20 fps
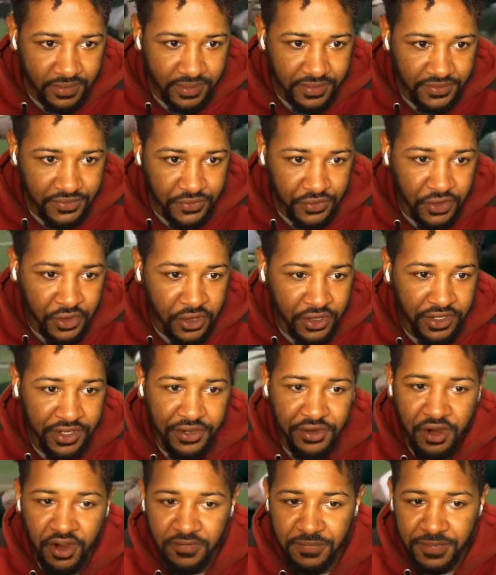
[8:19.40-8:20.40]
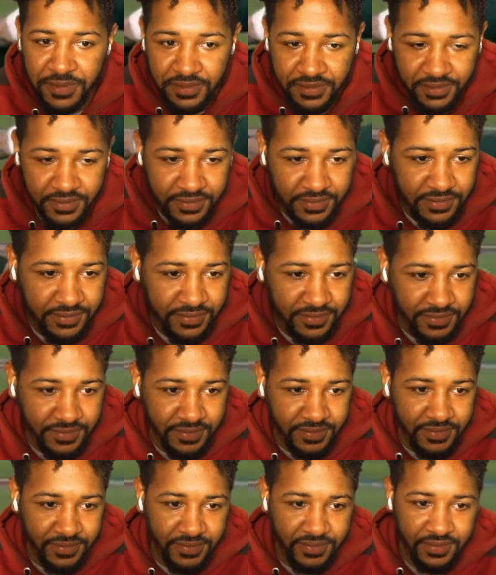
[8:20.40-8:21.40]
Skirt, get off Skill of moving
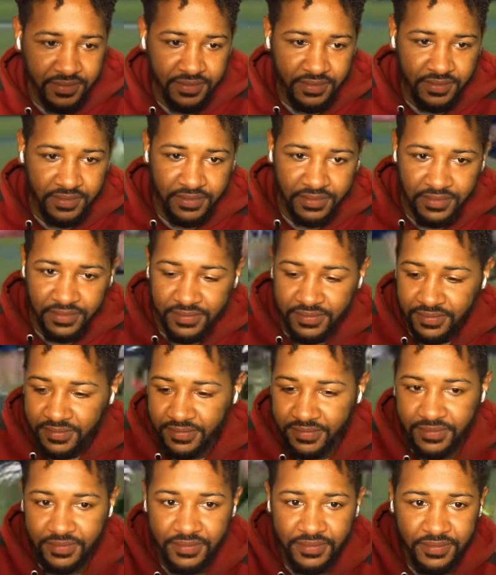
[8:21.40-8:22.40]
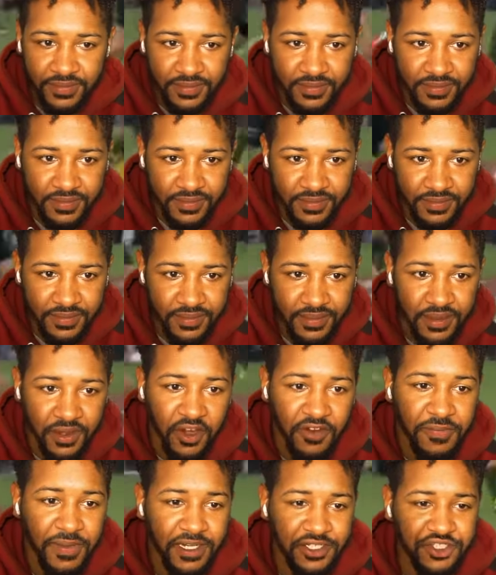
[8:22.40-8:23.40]
the ball from one hand to the other and fend off
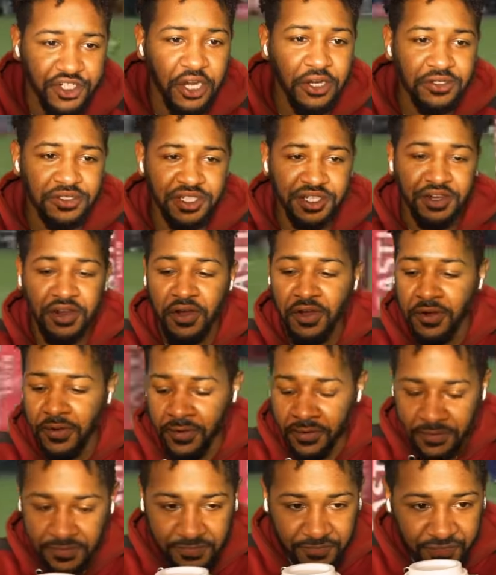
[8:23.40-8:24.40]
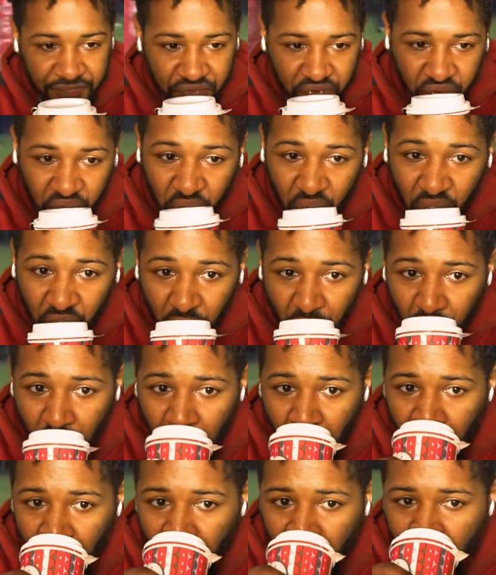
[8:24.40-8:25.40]
one, two defenders. Dog. And that
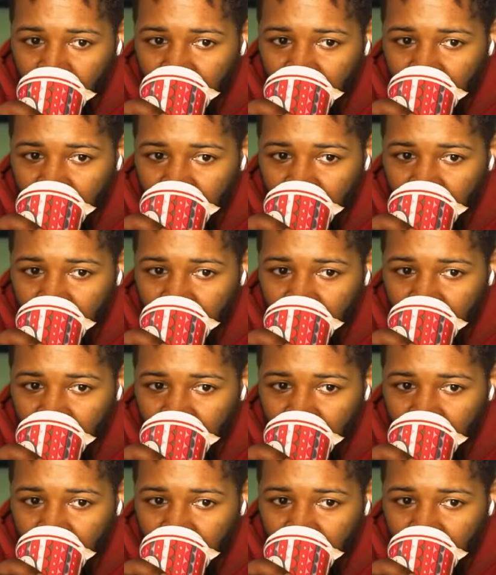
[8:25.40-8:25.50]
try is